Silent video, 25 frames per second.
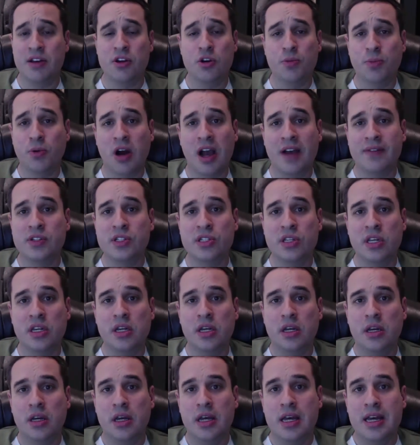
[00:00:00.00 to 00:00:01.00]
privacy?
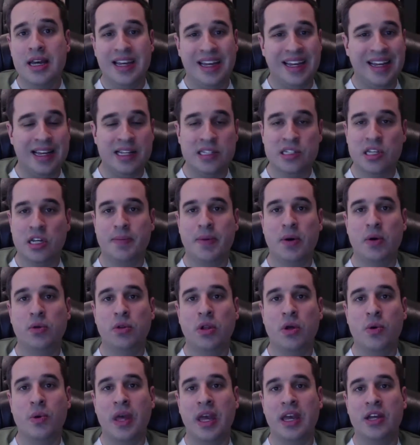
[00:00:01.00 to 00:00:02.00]
Is it about
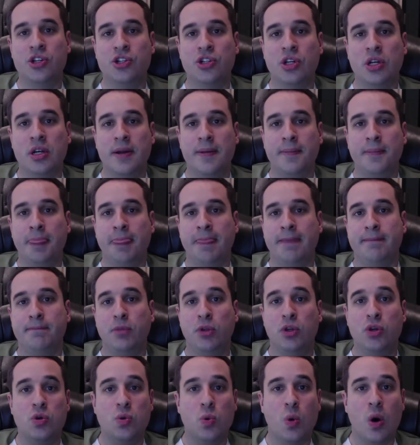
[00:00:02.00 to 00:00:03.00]
location?
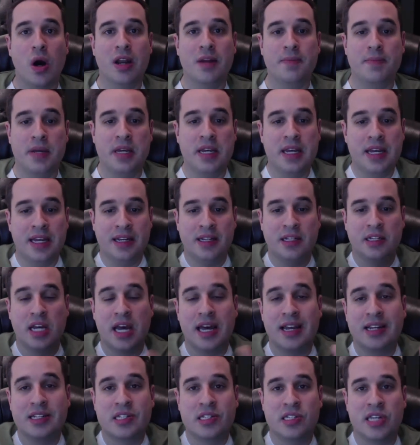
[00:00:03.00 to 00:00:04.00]
Do you want to be in a
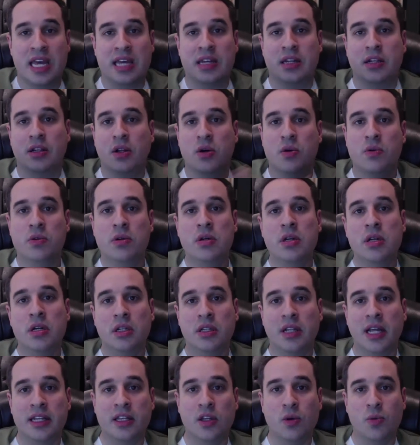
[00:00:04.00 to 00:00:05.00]
kind of standalone
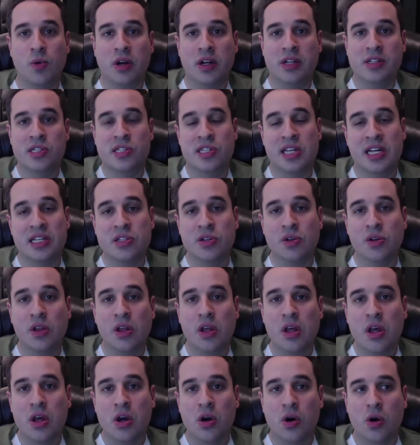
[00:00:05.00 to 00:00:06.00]
like the one on Cecil,
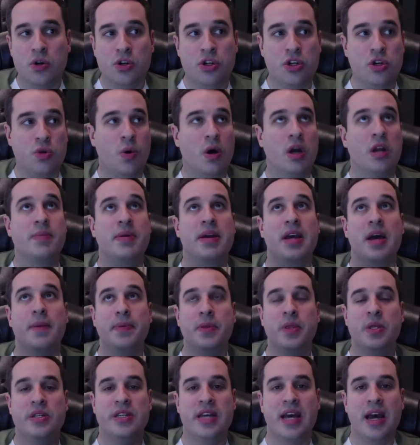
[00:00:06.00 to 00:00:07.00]
or do you want to be up in
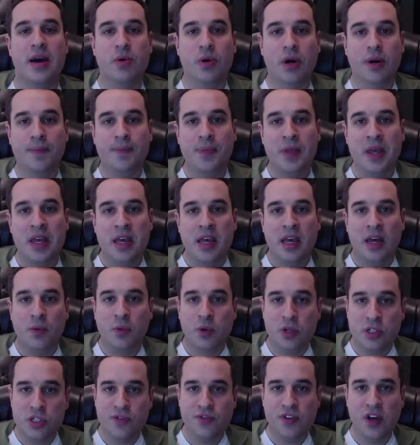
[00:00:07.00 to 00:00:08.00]
the tower? And
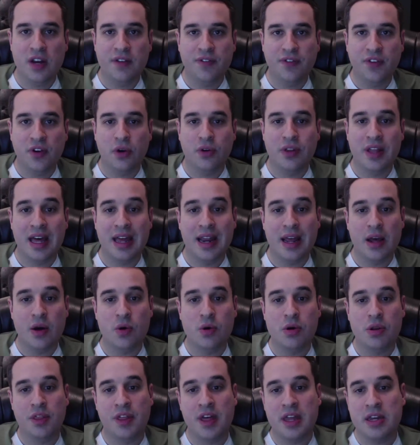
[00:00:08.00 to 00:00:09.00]
once you've kind of figured that
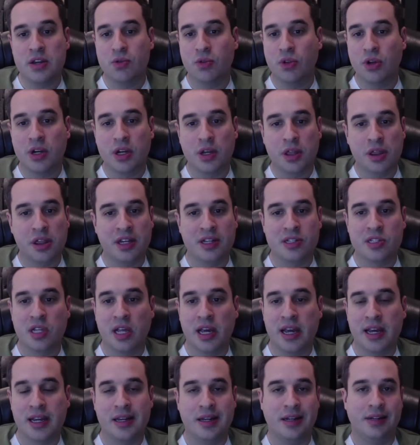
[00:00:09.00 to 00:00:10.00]
out, then you look at things
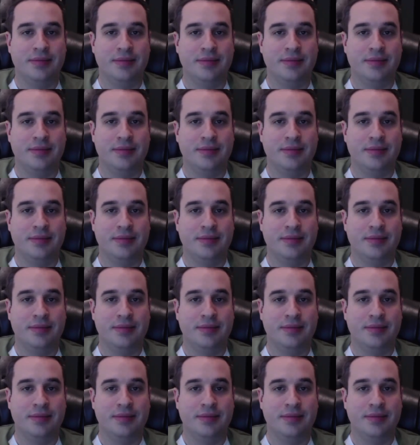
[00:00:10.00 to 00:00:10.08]
like